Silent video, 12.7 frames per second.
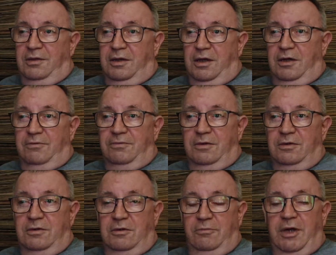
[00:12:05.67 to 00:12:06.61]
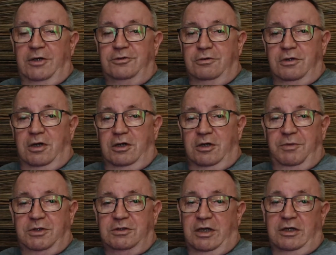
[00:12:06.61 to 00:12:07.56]
Now, your major
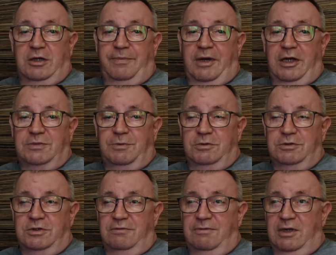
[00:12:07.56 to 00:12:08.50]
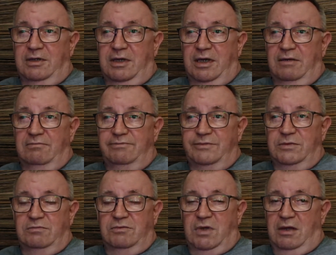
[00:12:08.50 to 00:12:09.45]
documents, like your passport and stuff like that,
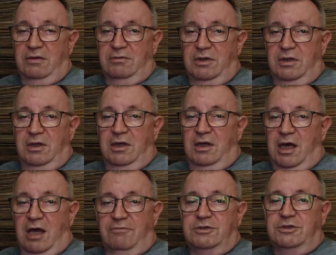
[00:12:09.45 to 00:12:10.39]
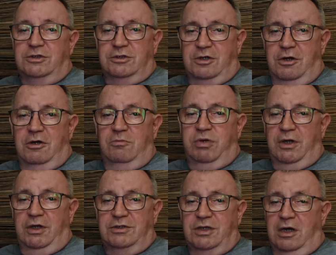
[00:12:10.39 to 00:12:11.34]
have a secure
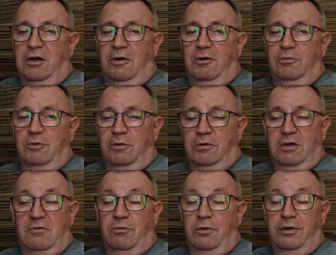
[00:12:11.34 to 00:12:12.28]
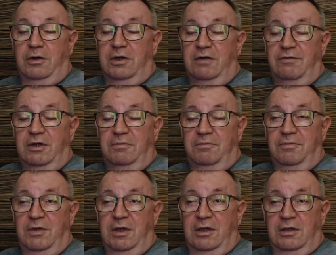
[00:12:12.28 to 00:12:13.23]
place at home or wherever you're living
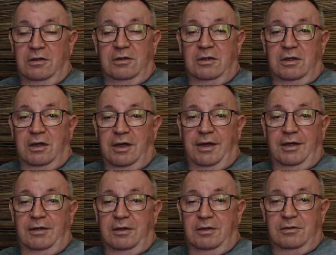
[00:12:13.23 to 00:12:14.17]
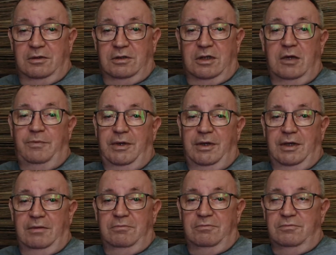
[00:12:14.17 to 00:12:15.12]
to keep
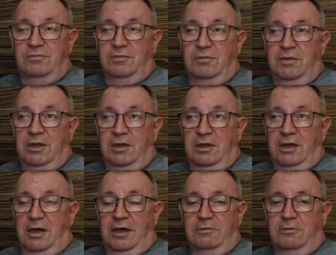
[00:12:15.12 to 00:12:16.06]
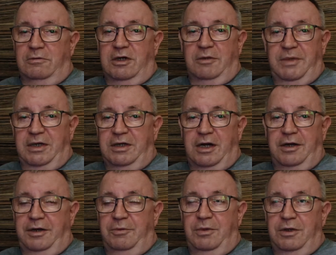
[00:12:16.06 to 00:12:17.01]
it. I don't recommend
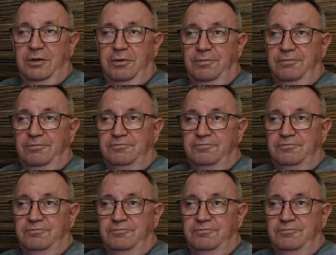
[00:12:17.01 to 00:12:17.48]
carrying it with you.